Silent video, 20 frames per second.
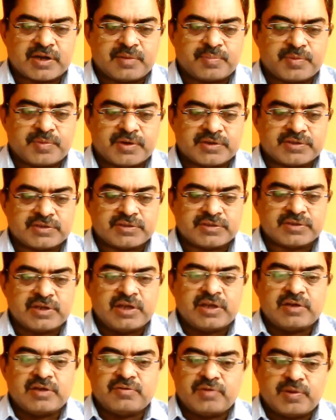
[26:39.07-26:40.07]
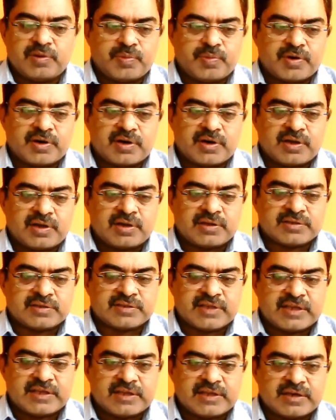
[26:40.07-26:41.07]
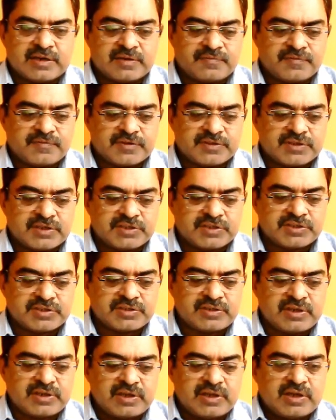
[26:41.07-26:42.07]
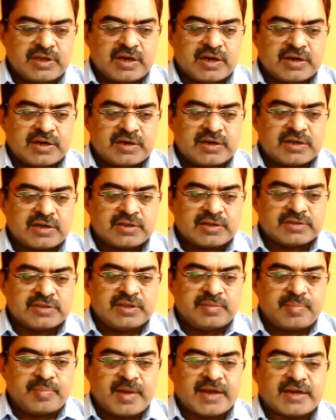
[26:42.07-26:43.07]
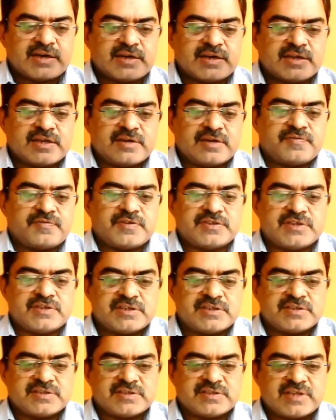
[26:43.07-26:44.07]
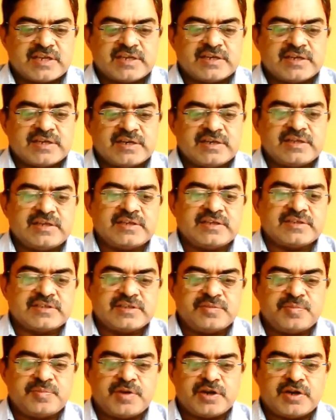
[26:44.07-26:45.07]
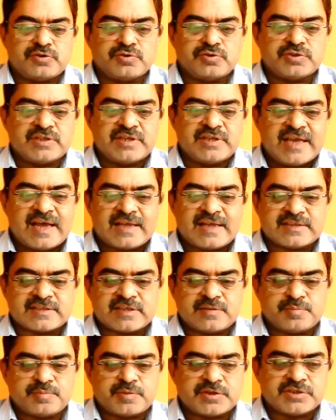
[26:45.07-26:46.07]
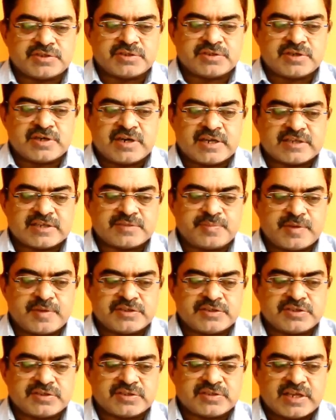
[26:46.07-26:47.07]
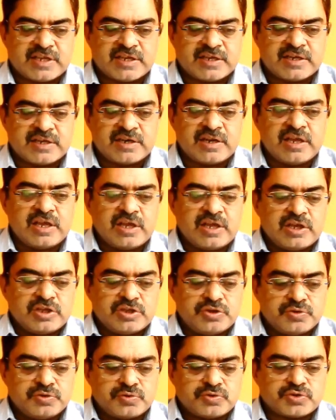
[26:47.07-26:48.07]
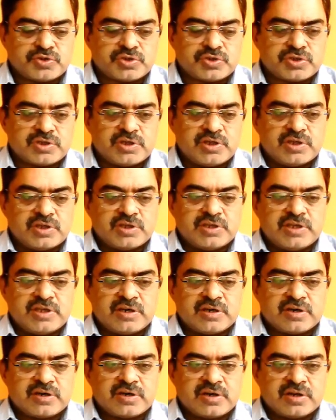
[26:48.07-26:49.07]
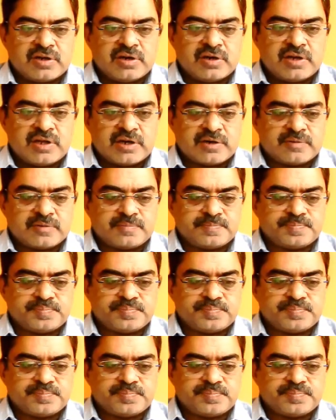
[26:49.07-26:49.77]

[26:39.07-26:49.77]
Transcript: compression, vapor cycle refrigeration, and the magnetic refrigeration cycle is similar to the gas compression and expansion cycle used in regular